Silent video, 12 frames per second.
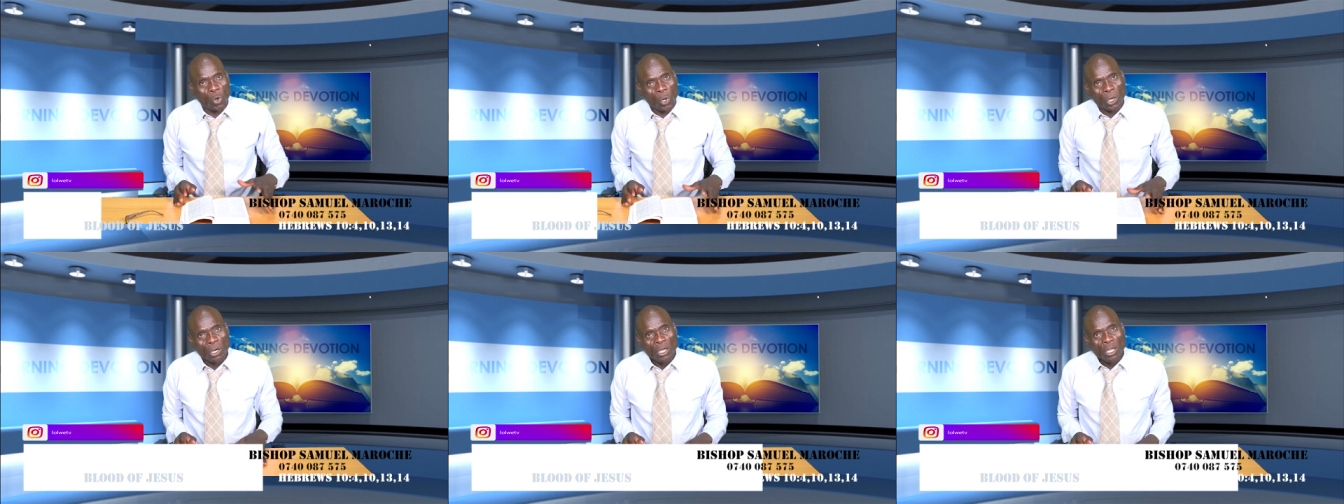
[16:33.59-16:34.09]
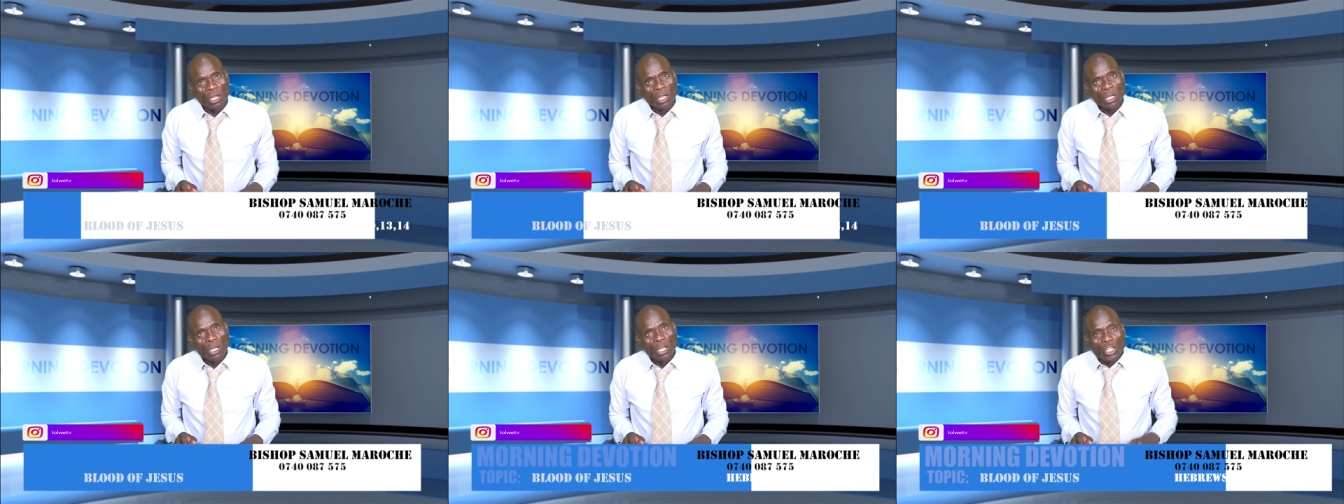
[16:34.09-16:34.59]
school,
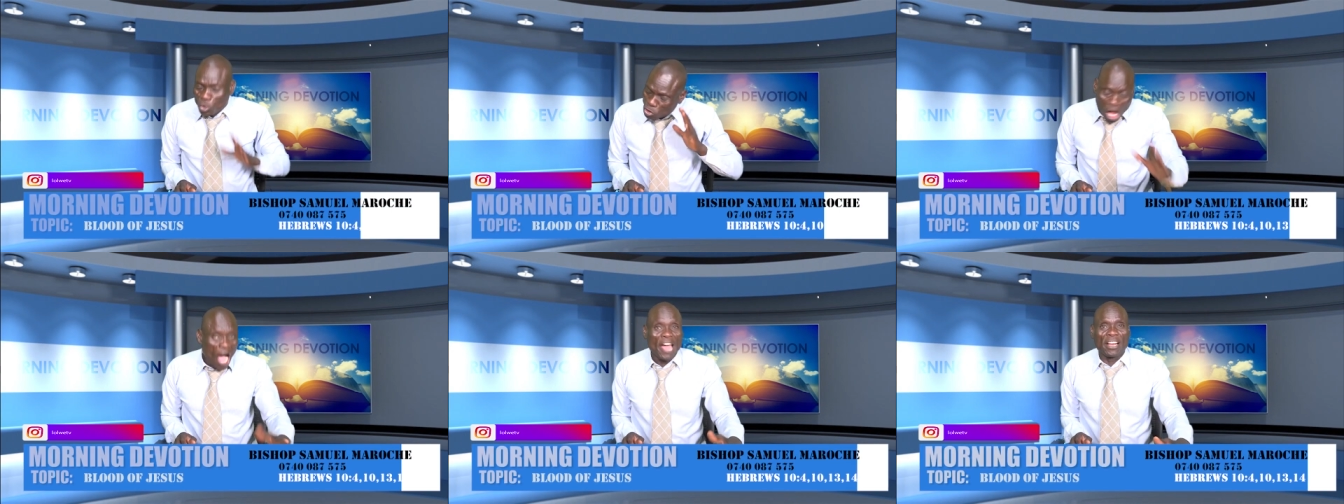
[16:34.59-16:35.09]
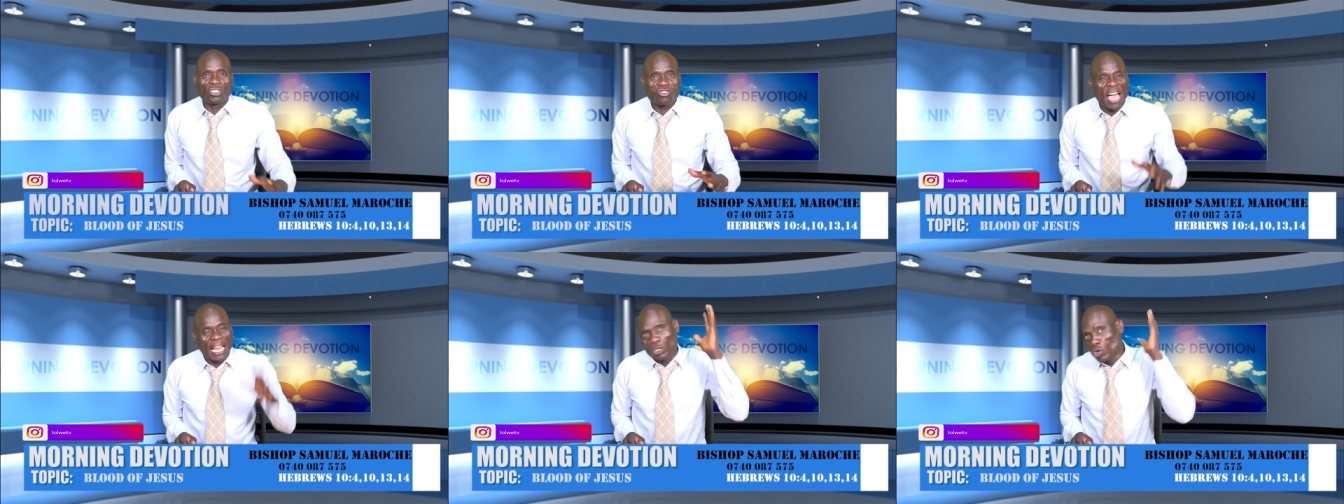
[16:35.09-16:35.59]
you got
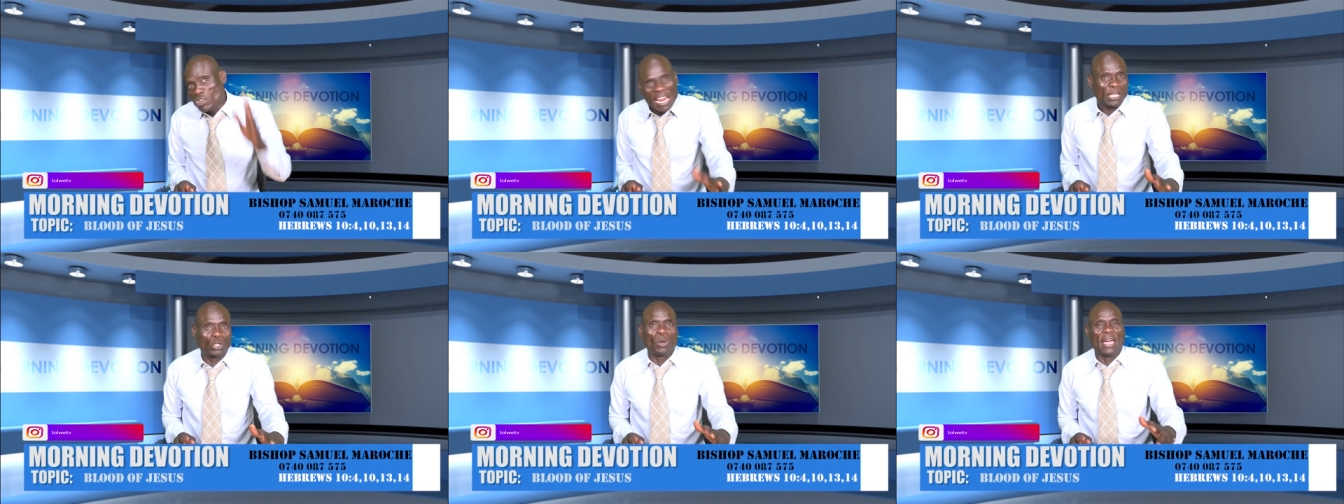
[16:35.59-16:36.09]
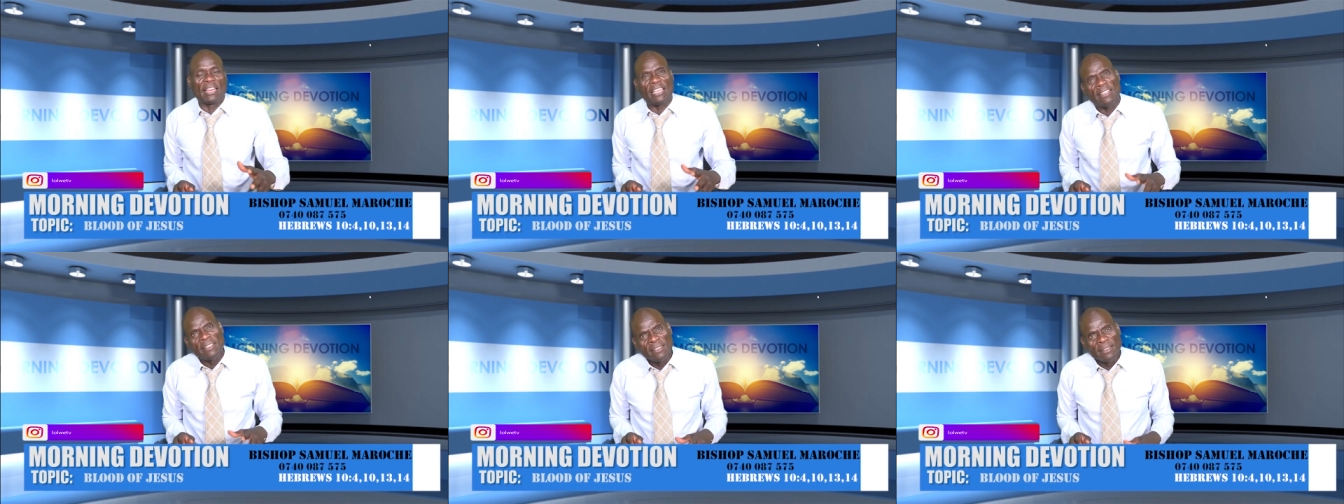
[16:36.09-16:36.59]
it right, you
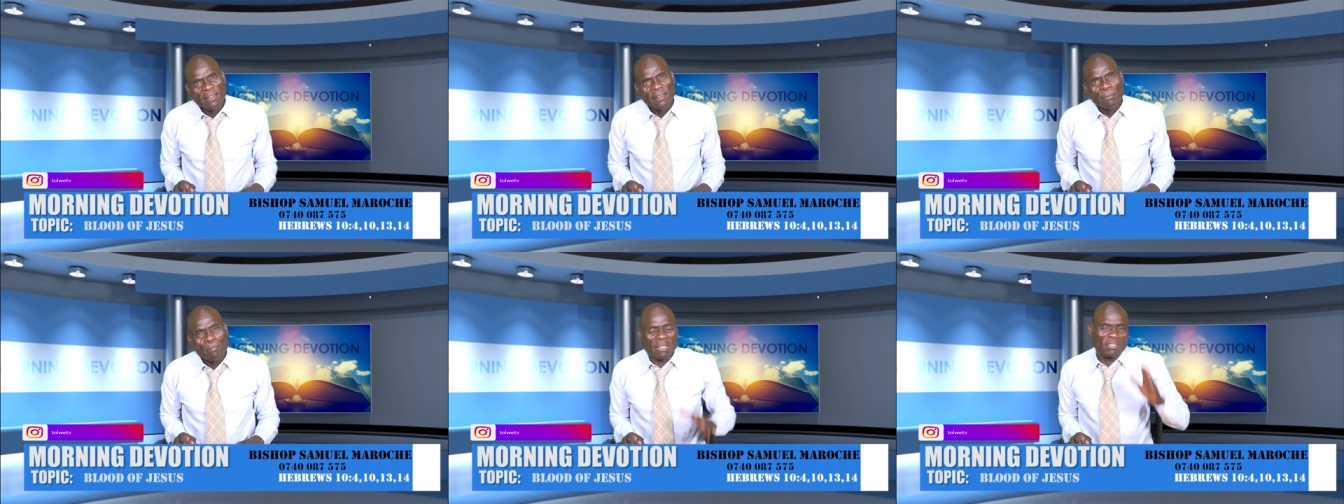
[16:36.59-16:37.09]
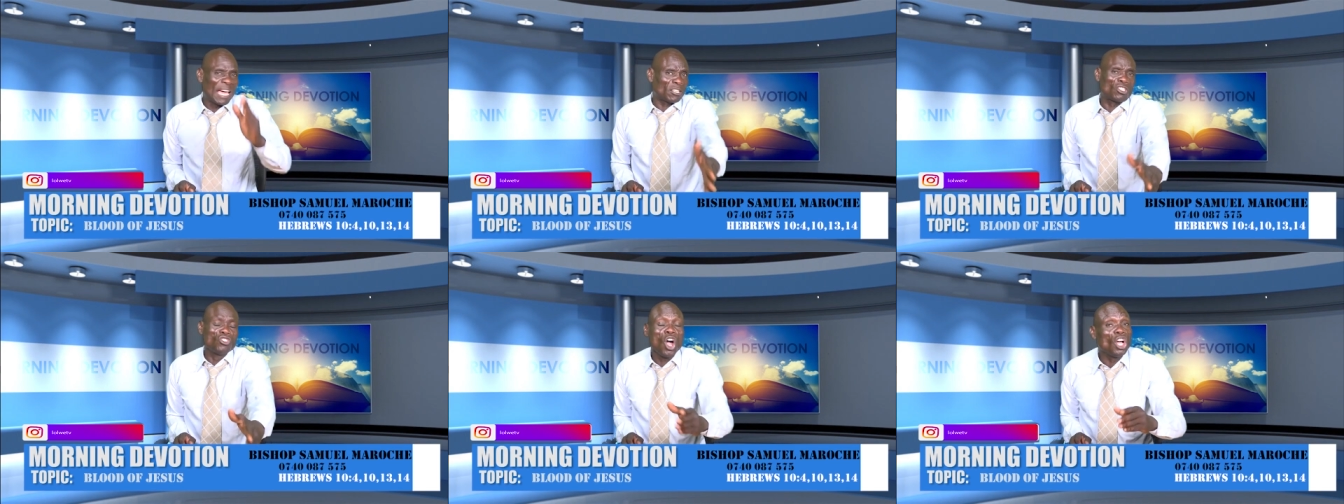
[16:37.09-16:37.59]
graduated, but
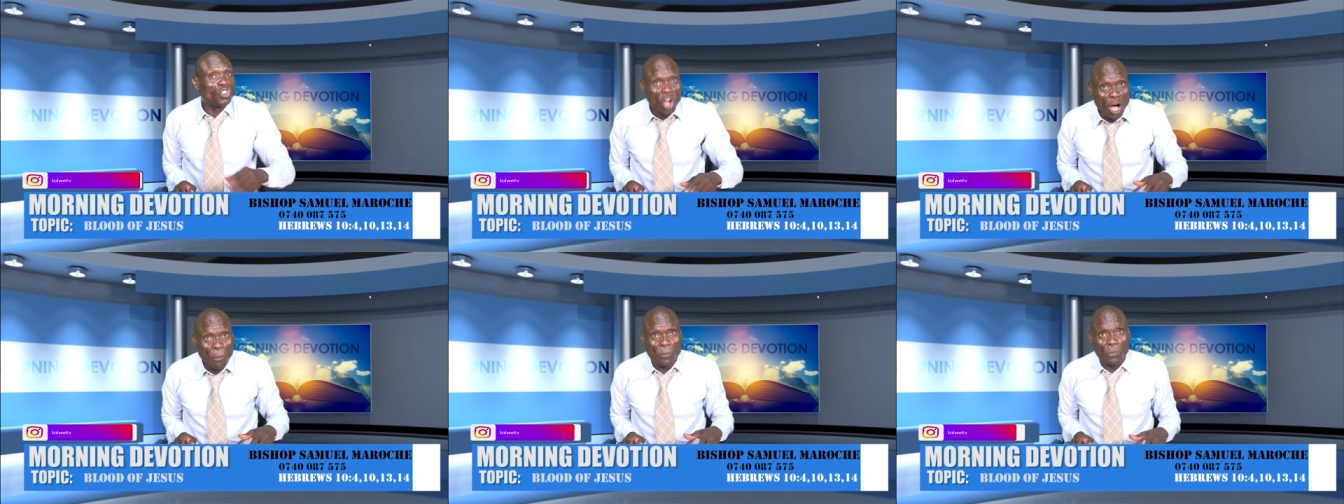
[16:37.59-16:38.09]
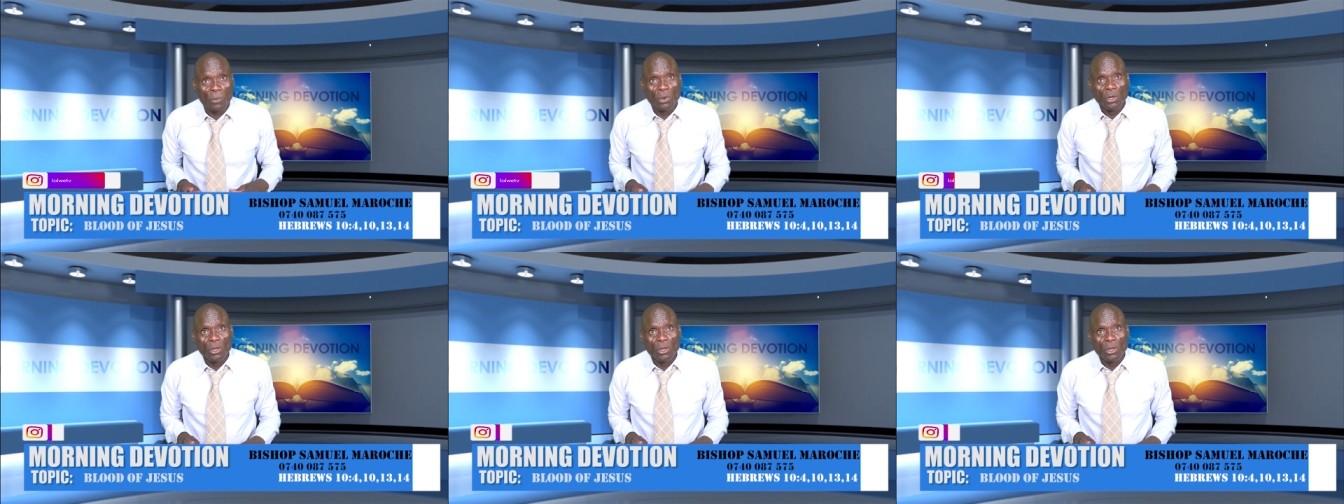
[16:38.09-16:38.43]
there's no job.